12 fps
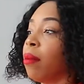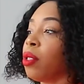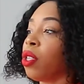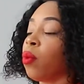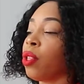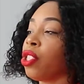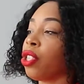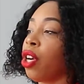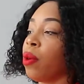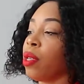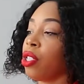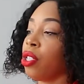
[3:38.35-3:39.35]
So what you're
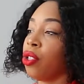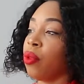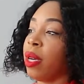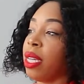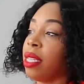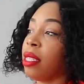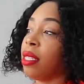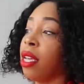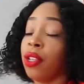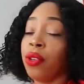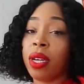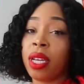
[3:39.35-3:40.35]
going to do is,
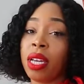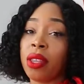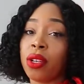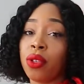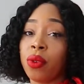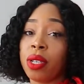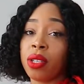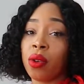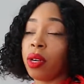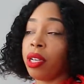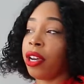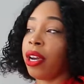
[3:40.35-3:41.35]
you can either do this
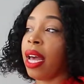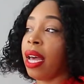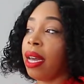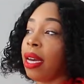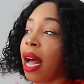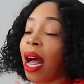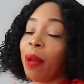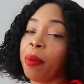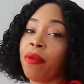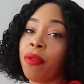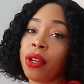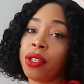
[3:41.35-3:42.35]
on your head. I
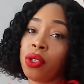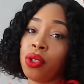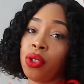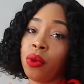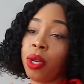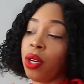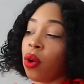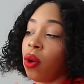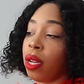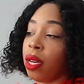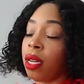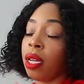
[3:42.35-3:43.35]
prefer to do it
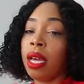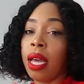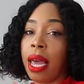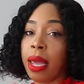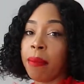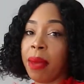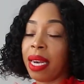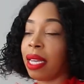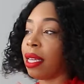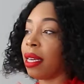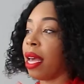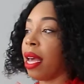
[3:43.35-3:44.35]
on a
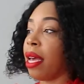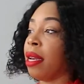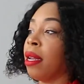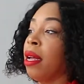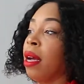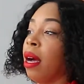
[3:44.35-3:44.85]
mannequin head.